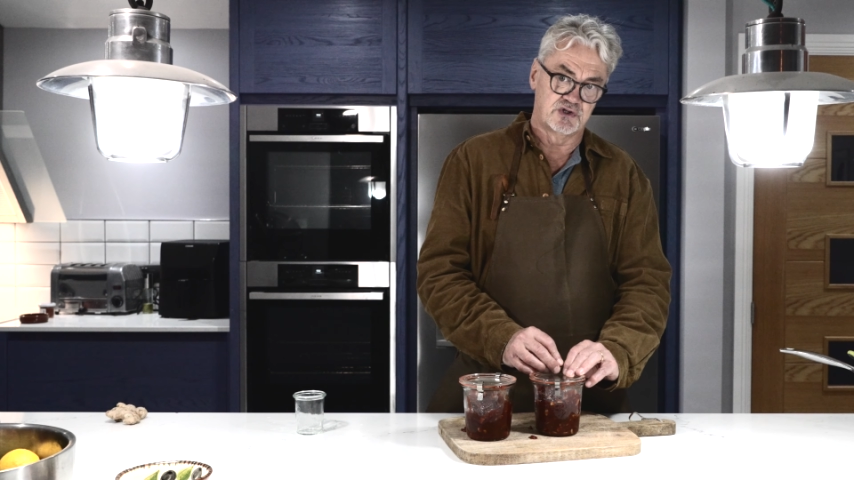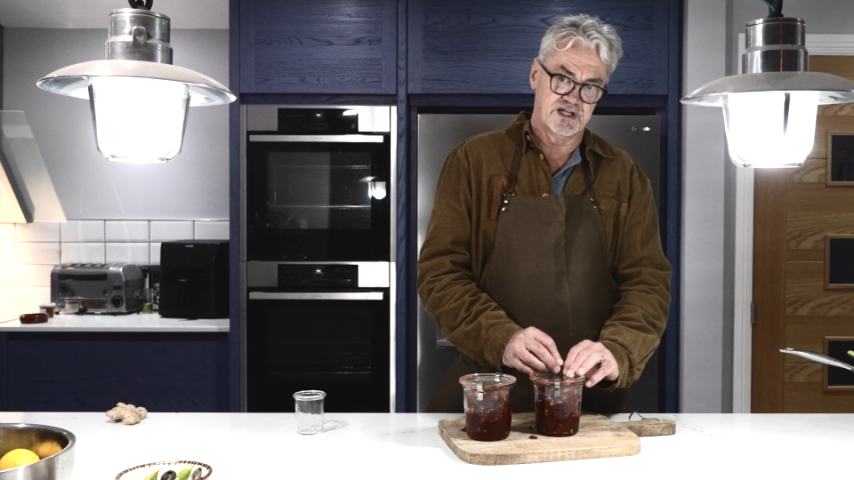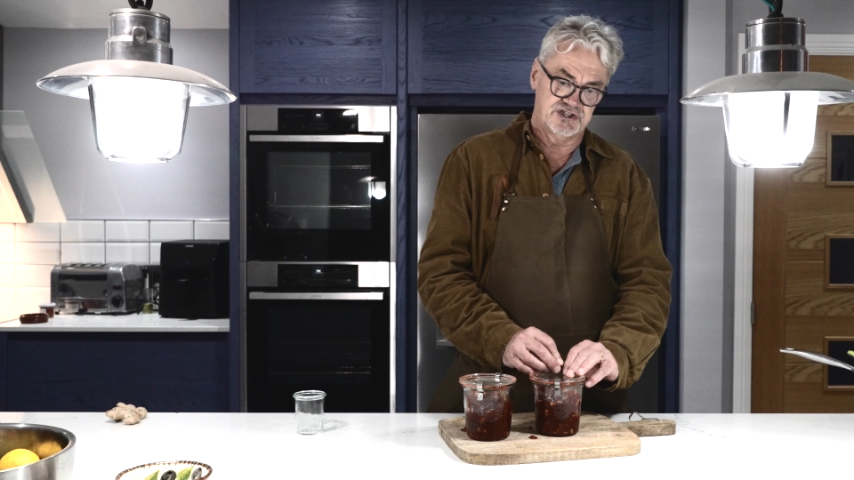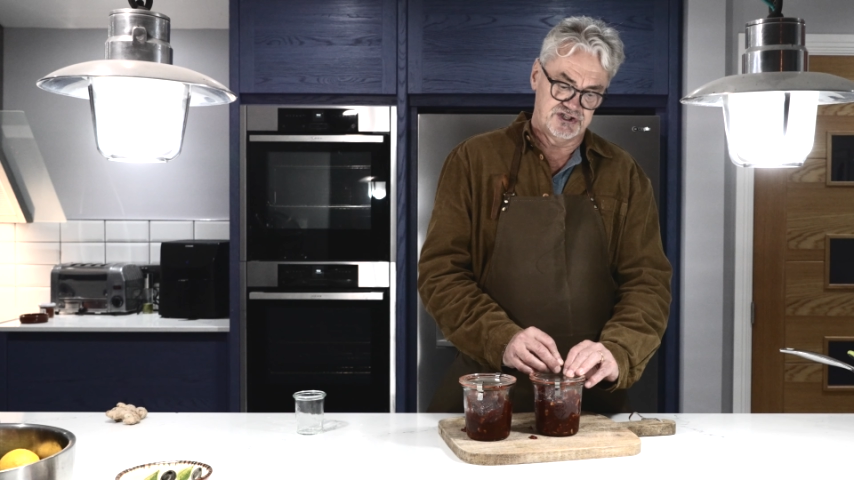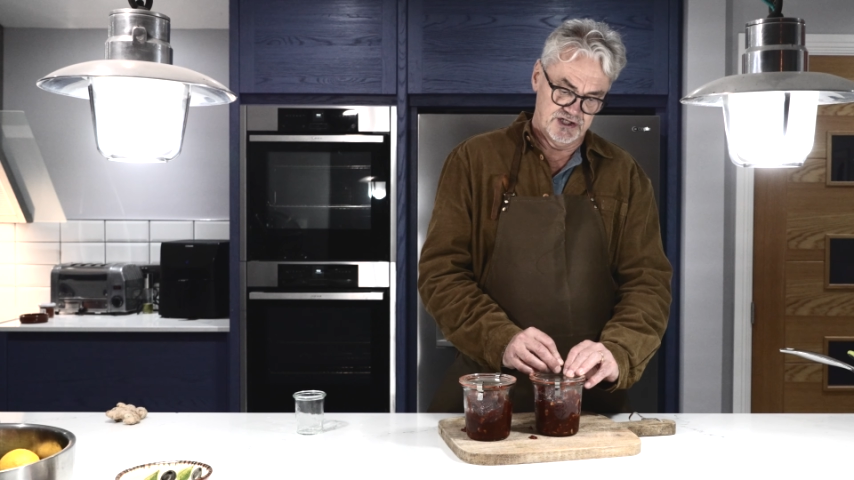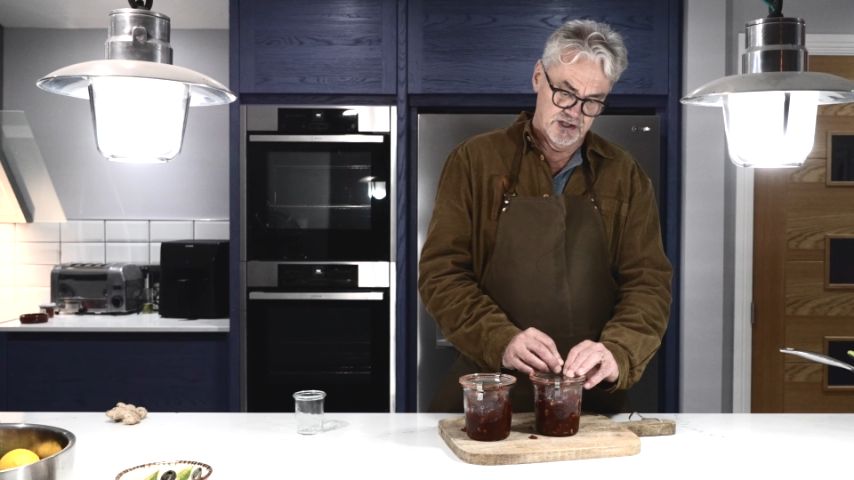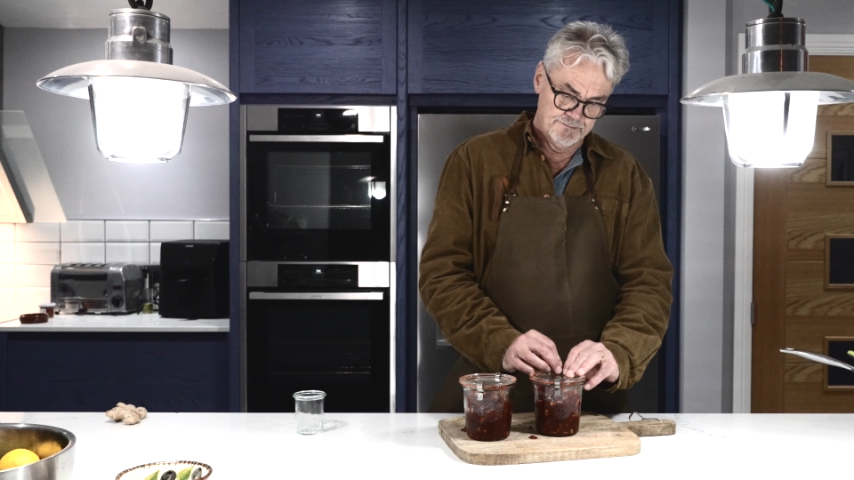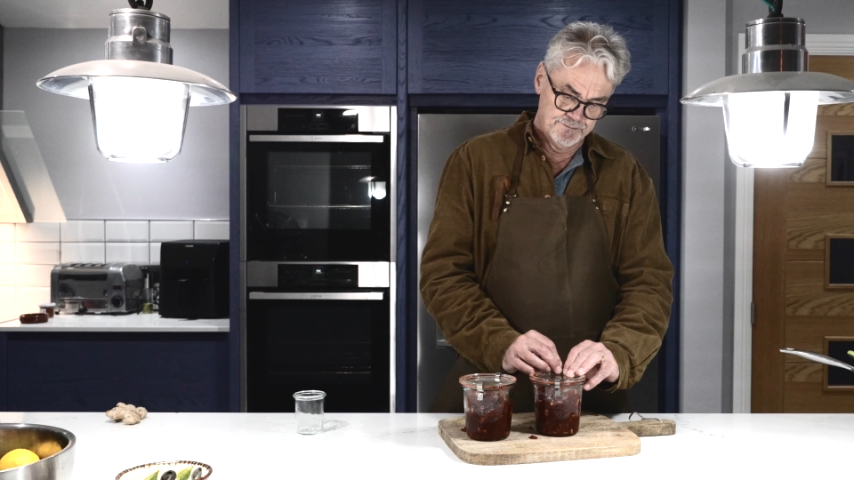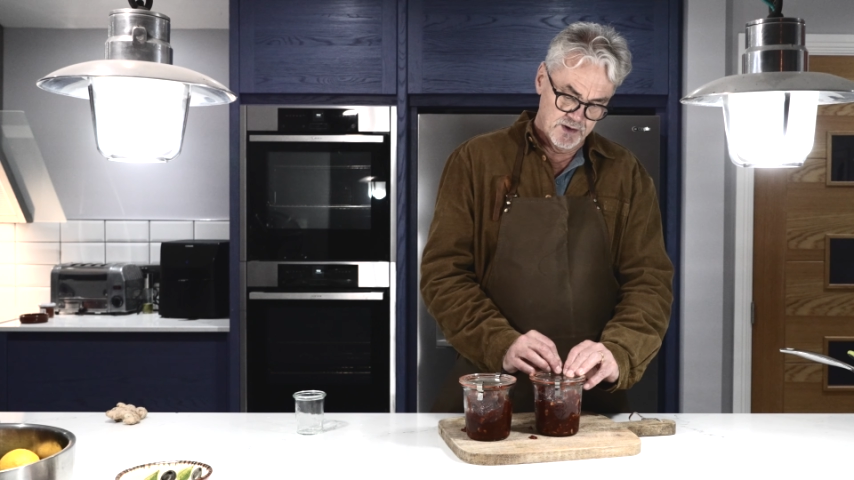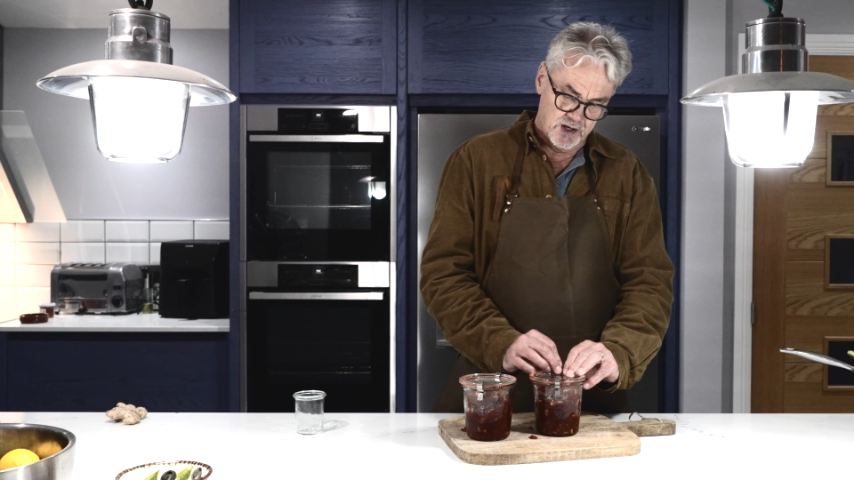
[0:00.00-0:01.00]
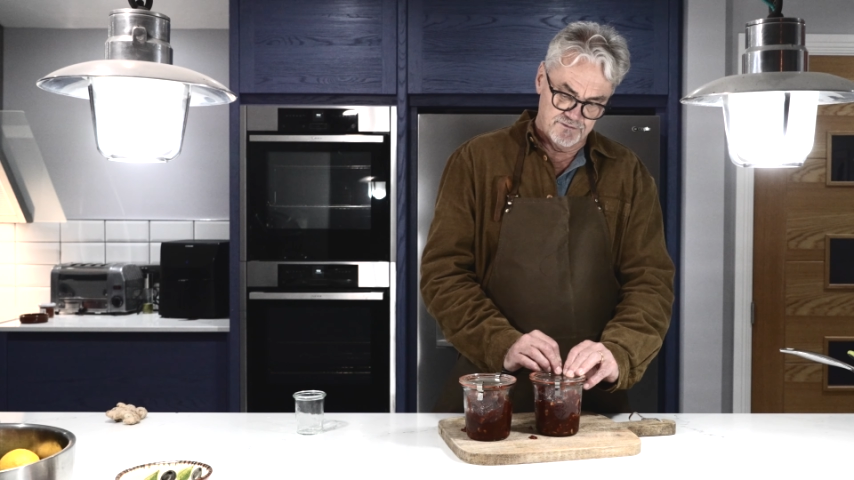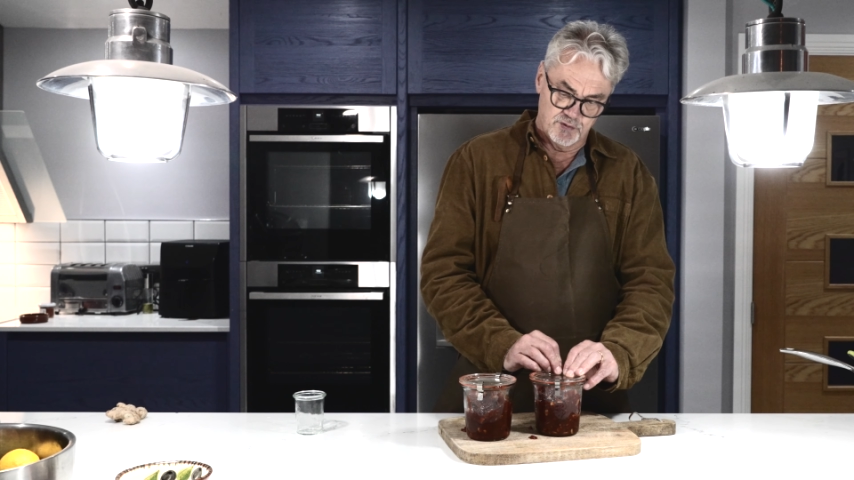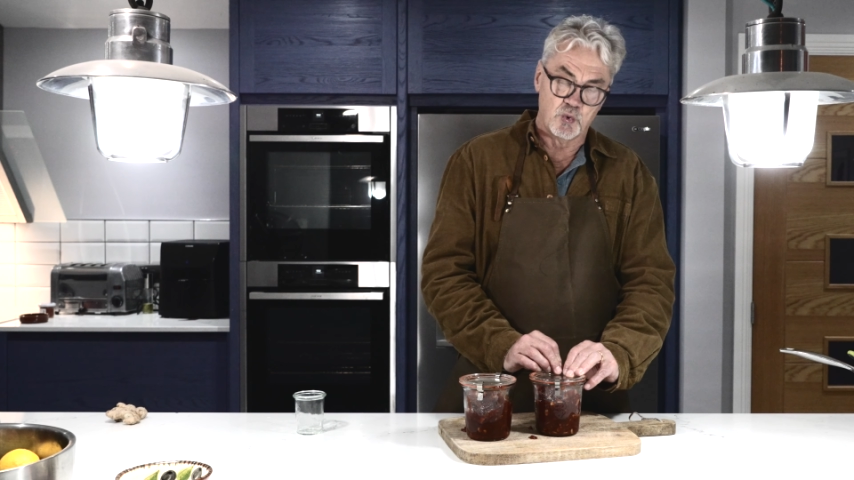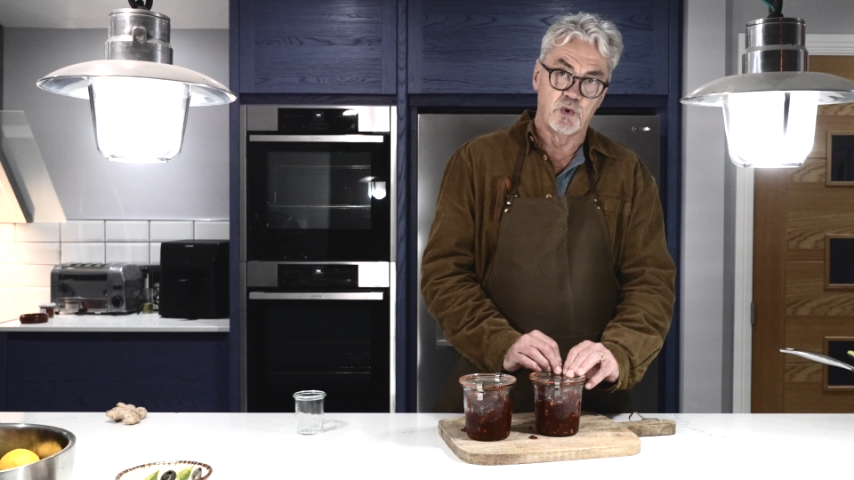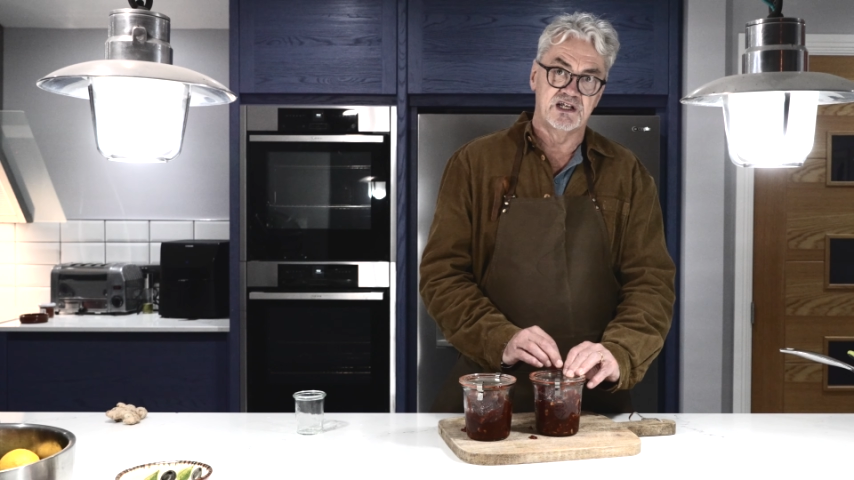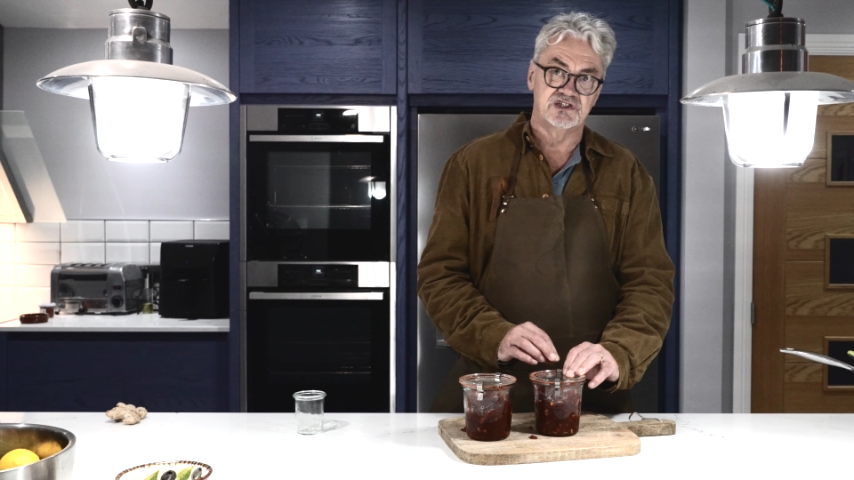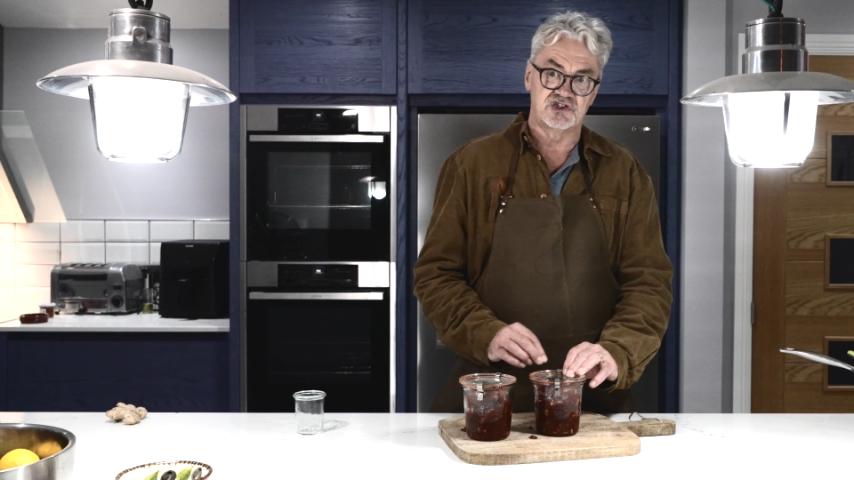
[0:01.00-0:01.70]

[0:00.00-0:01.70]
kitchen. I've always